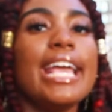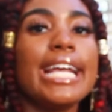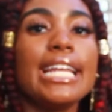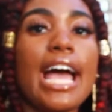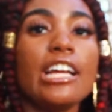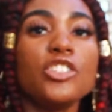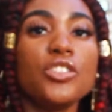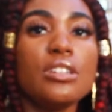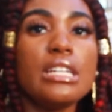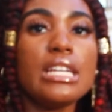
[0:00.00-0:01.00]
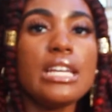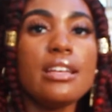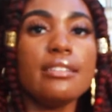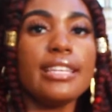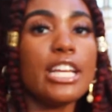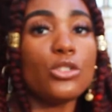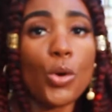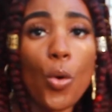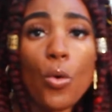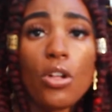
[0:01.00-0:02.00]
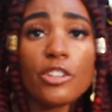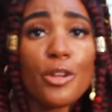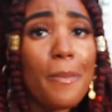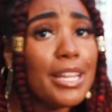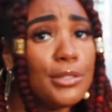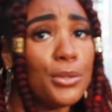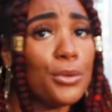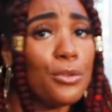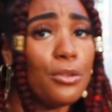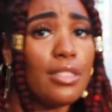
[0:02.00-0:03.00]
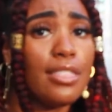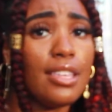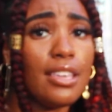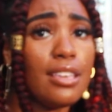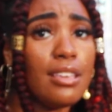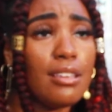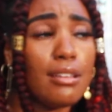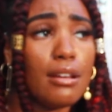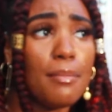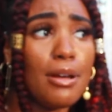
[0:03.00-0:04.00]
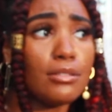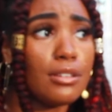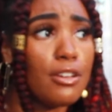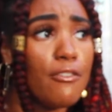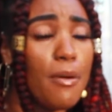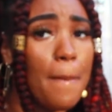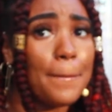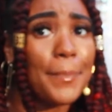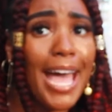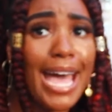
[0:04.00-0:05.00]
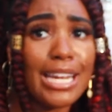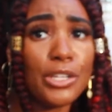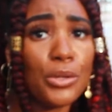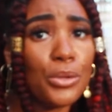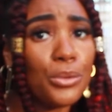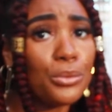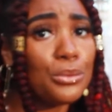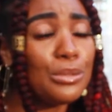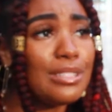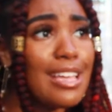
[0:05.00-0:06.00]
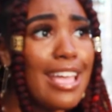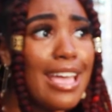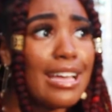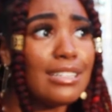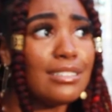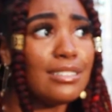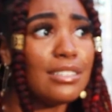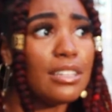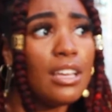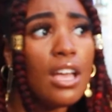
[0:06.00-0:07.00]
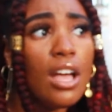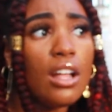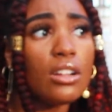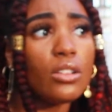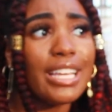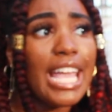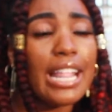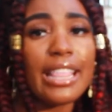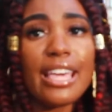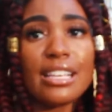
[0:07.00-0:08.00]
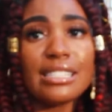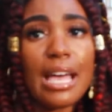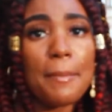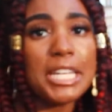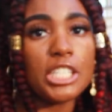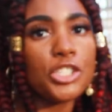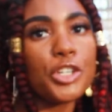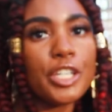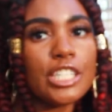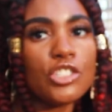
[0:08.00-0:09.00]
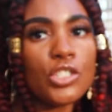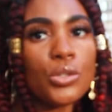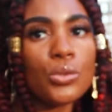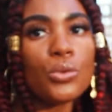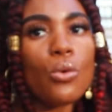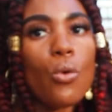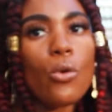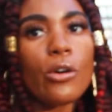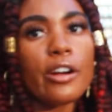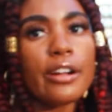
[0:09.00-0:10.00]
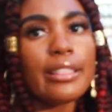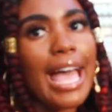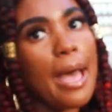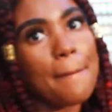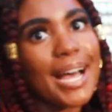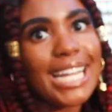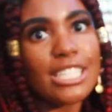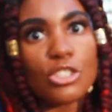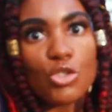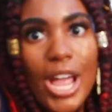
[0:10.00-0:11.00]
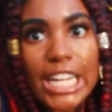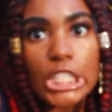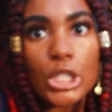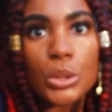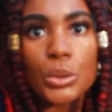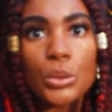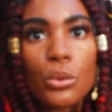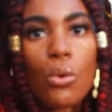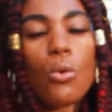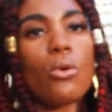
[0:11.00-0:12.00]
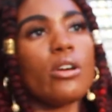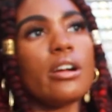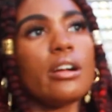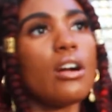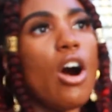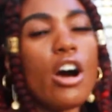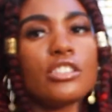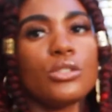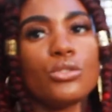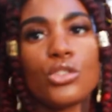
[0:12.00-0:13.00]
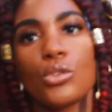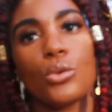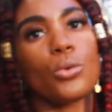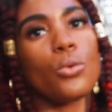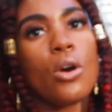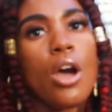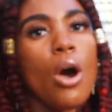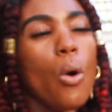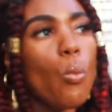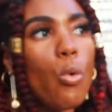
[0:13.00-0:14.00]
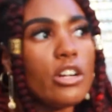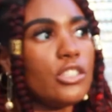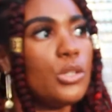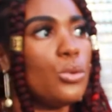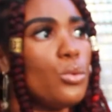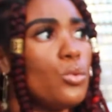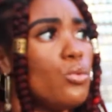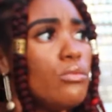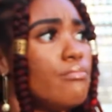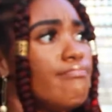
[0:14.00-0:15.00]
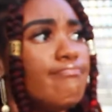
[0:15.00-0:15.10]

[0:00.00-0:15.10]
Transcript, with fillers: It can actually take a toll on your mental, the amount of bad news and looking at things that may discourage you, or that might distract you, or cause you to want to,